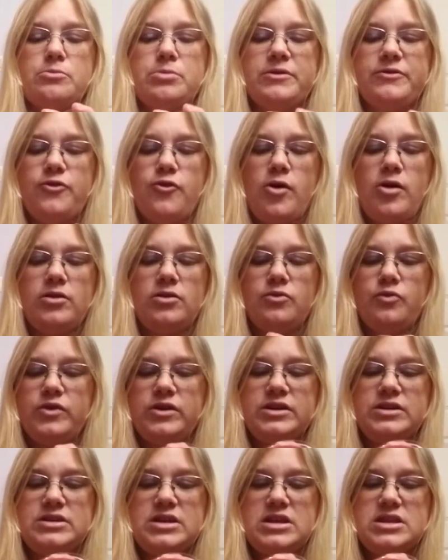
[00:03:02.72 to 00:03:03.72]
before I
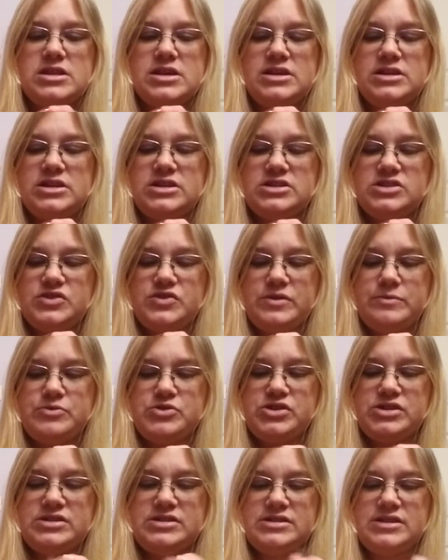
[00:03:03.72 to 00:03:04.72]
read the
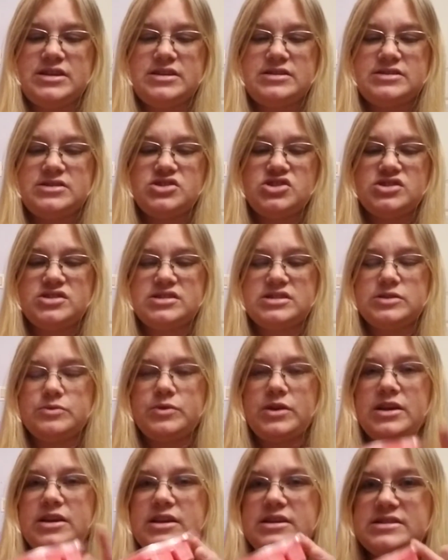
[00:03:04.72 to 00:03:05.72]
descriptions, let's just see
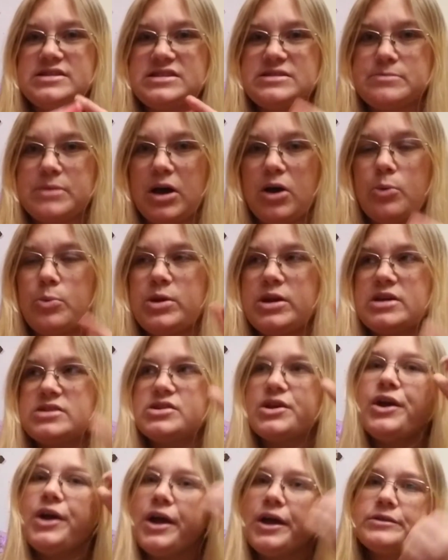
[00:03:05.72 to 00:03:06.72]
what I can smell because
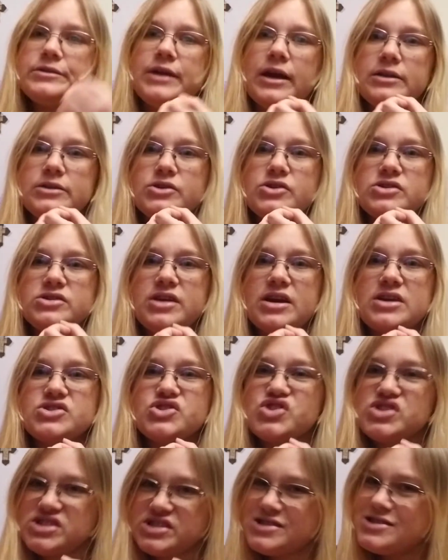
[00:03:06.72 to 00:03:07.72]
that little
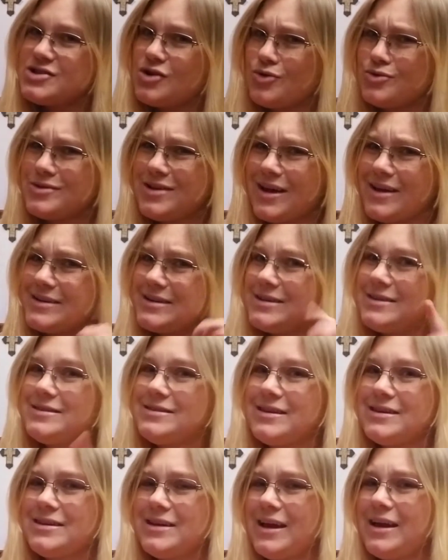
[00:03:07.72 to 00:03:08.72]
tester is so tiny
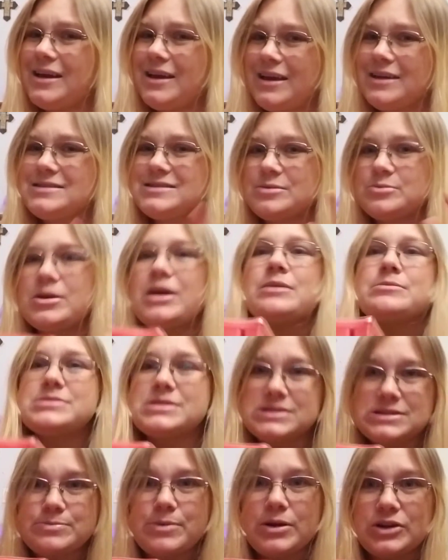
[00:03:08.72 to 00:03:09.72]
that it, sometimes
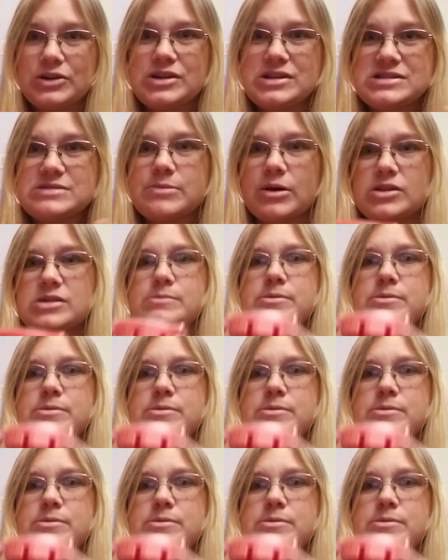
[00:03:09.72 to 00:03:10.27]
it's better to smell the